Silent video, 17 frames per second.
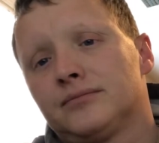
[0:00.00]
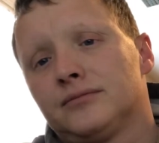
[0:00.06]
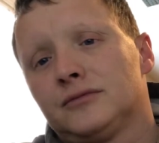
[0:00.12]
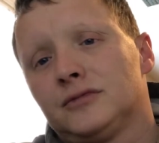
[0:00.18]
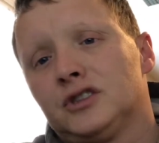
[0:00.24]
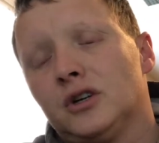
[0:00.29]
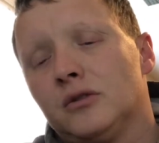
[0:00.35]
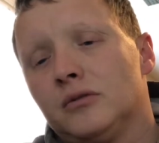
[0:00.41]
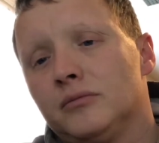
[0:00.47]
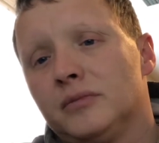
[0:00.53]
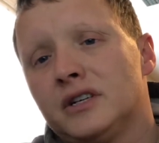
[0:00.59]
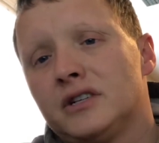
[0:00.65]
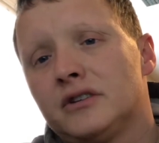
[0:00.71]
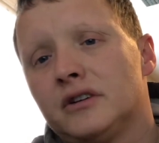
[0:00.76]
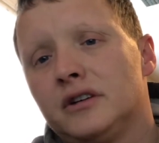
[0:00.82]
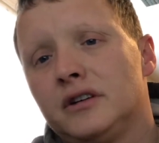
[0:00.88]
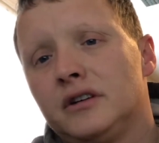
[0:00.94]
So make
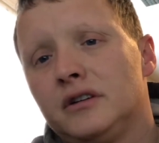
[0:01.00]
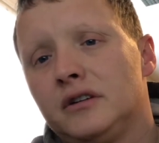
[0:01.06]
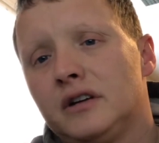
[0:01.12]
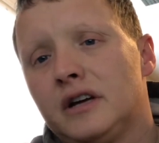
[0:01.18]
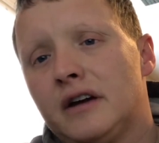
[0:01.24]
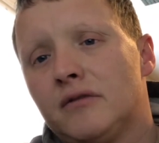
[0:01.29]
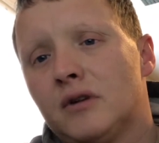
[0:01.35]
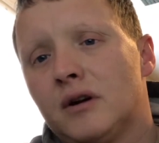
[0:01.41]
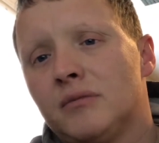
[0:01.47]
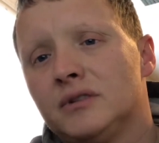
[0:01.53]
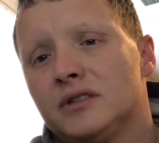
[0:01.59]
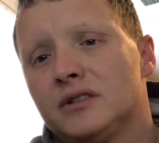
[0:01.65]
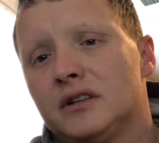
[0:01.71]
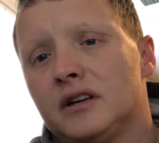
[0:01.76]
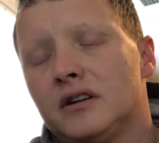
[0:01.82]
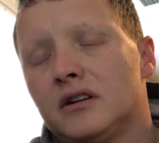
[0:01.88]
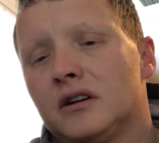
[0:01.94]
sure you have weapons
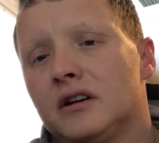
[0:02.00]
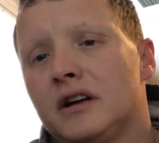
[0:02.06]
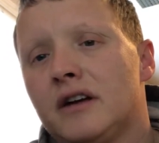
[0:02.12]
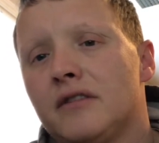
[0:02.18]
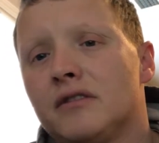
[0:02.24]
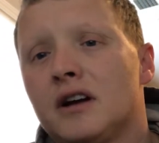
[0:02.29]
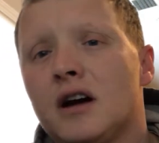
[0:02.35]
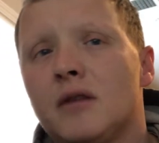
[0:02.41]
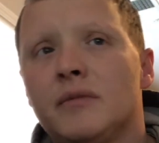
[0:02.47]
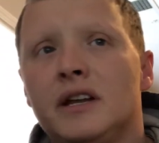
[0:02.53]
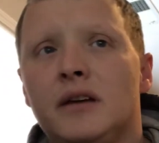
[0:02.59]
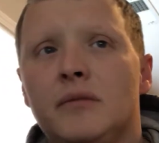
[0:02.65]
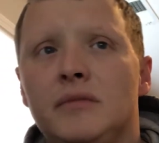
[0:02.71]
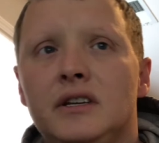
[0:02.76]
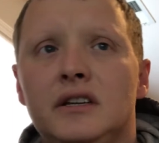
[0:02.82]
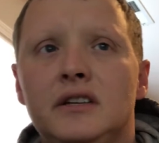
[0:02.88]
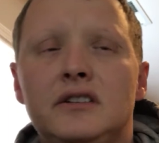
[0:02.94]
that have common
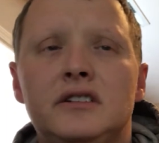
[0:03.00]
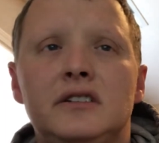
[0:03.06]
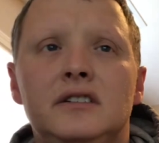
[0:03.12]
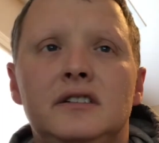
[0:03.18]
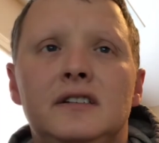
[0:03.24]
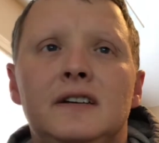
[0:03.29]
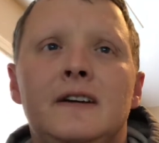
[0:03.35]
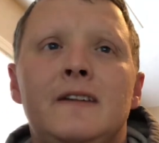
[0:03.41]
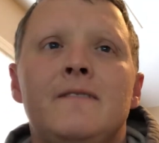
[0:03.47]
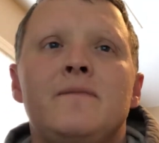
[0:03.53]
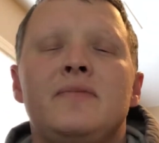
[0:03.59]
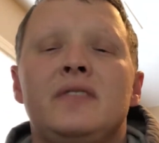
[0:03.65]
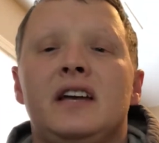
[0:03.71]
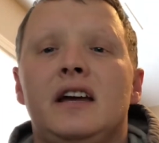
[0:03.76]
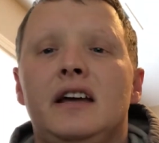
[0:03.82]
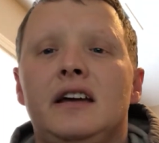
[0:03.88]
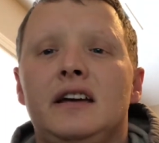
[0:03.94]
ammunition,
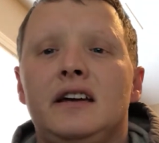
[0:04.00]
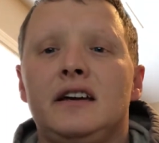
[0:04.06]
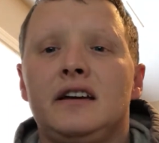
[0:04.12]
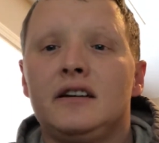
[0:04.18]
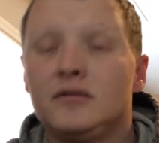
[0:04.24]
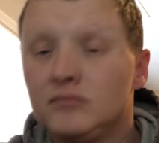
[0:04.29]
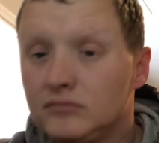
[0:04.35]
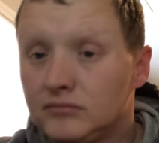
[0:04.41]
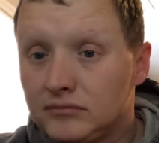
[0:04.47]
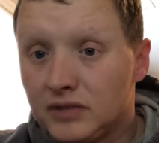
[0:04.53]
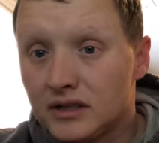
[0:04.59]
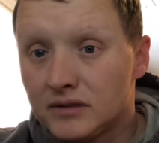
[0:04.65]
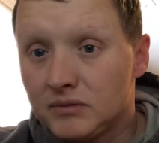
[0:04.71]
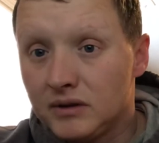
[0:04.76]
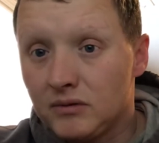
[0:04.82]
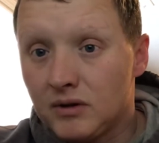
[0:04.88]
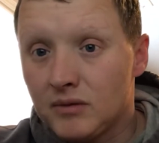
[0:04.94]
and
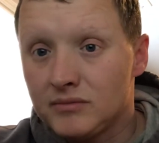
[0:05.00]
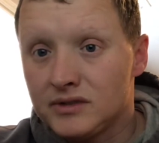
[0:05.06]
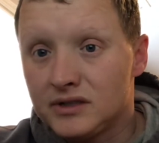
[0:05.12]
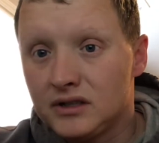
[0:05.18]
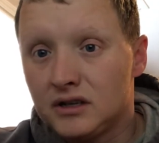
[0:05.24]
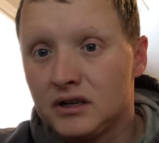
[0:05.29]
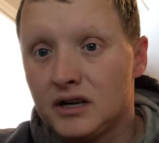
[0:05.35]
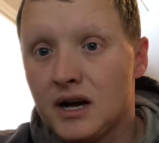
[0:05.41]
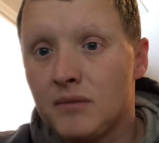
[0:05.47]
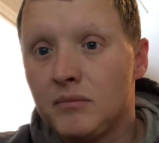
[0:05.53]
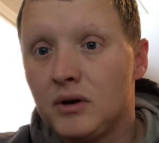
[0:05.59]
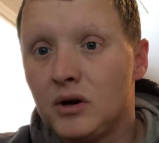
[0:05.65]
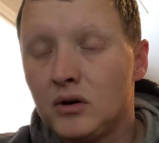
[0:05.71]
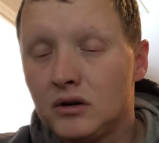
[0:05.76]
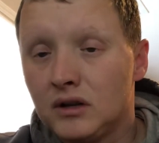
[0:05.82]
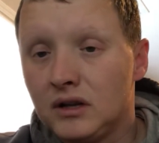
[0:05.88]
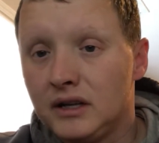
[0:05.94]
possibly weapons that are not
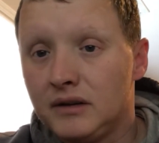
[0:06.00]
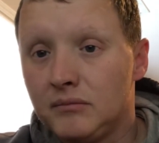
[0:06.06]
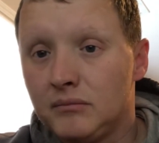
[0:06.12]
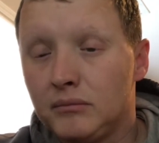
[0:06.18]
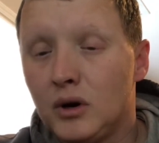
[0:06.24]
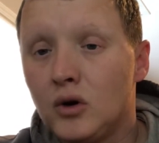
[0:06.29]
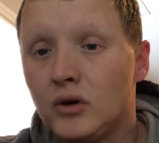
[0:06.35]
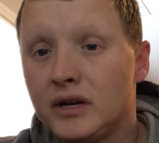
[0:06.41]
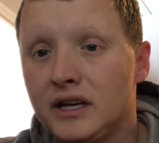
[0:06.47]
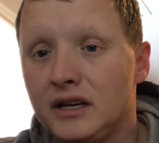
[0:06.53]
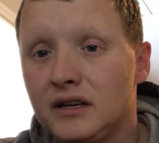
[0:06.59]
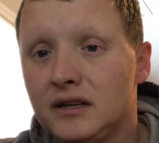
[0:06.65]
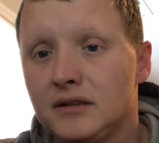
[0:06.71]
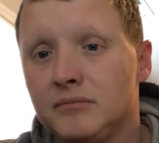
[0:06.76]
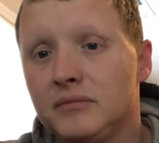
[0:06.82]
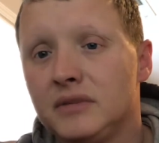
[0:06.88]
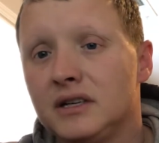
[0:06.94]
bulky,
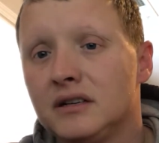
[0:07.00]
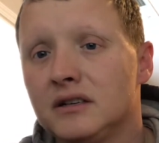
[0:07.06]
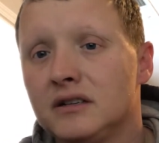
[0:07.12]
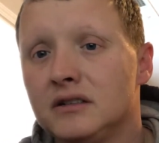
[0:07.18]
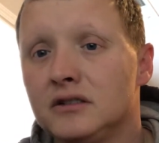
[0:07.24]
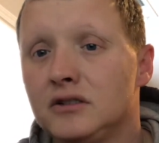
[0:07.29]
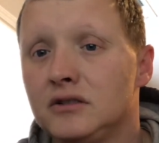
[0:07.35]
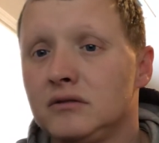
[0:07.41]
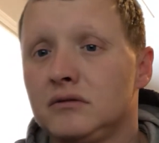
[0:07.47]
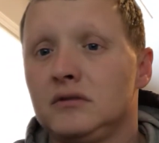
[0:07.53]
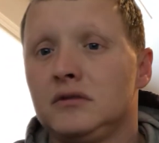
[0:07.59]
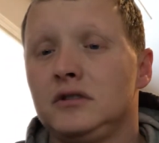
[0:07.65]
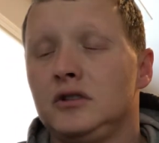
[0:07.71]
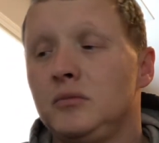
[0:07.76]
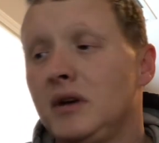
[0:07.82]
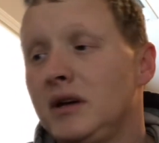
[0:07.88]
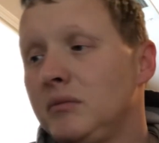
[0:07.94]
because
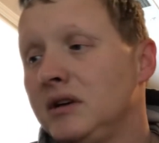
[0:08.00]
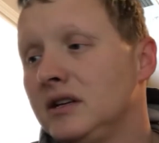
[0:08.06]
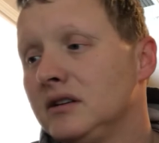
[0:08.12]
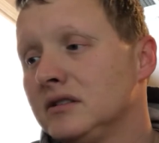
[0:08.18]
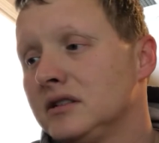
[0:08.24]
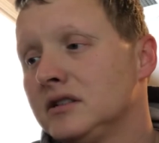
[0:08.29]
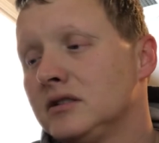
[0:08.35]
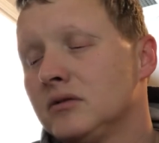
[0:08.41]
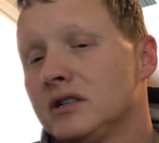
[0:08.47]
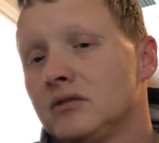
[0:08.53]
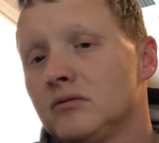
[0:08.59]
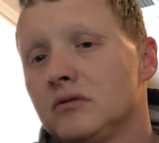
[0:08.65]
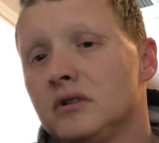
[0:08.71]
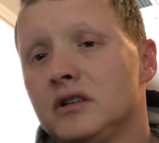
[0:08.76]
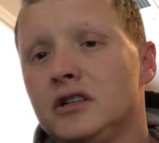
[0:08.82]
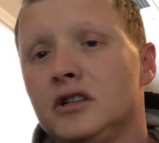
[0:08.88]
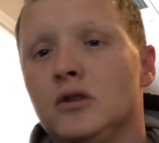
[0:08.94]
you may be in a situation
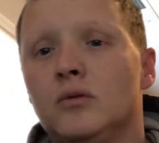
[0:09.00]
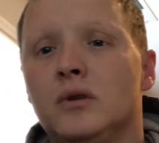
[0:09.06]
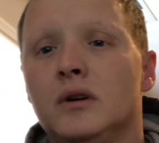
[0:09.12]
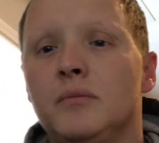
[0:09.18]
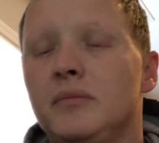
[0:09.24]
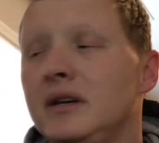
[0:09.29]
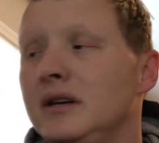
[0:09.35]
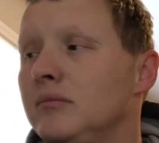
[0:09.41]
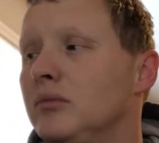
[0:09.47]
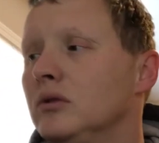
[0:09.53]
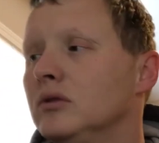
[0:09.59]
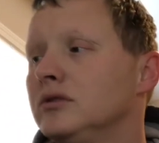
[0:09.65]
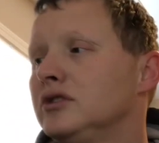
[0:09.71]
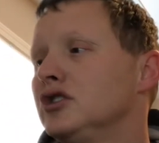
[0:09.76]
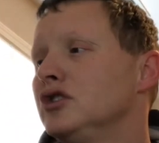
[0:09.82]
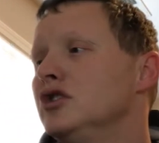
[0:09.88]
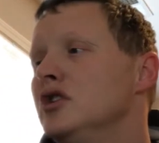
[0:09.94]
where you don't want people
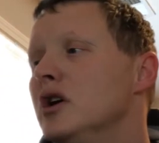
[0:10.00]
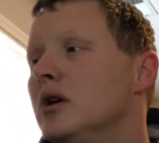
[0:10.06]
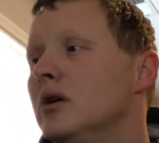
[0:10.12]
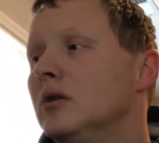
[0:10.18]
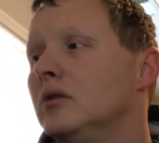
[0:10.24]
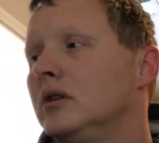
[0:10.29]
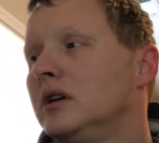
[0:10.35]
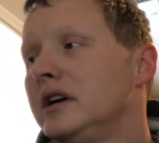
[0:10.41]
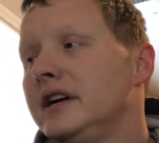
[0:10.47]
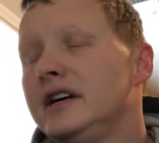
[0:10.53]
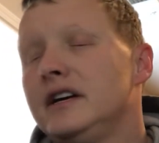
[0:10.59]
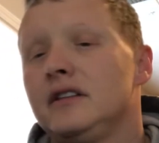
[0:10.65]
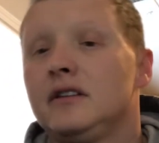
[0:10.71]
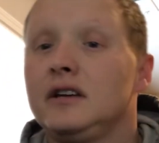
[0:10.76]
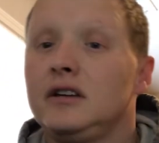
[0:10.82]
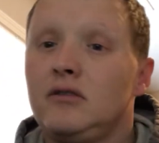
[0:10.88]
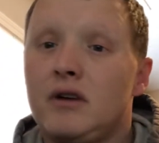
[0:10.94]
to know
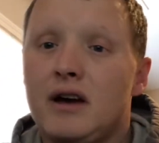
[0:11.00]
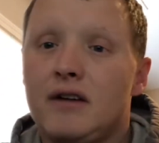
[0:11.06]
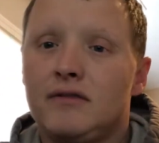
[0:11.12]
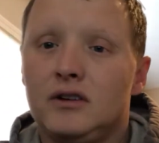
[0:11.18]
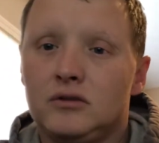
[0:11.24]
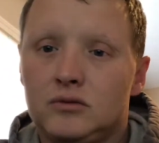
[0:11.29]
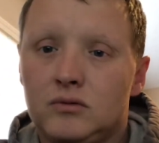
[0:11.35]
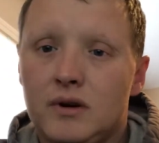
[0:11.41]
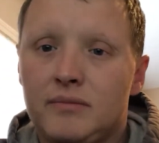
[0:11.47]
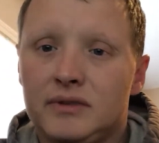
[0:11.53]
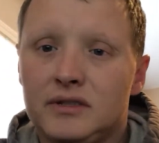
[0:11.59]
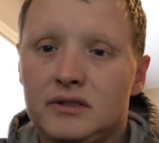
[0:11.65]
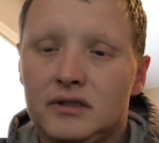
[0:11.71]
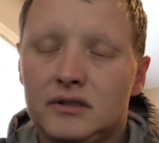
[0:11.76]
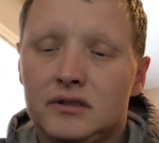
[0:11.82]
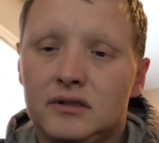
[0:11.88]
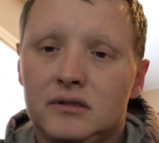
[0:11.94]
that you have those weapon
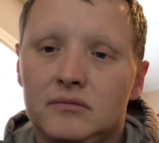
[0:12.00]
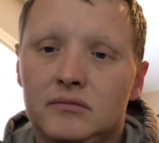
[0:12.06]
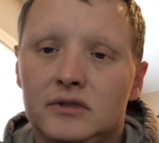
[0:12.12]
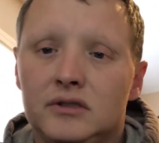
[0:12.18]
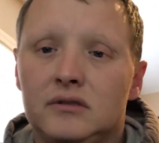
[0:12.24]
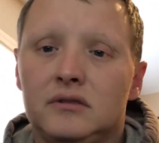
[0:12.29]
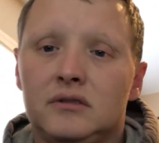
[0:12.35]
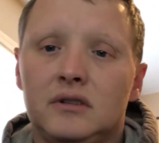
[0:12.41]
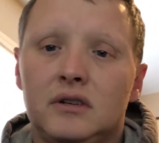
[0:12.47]
systems,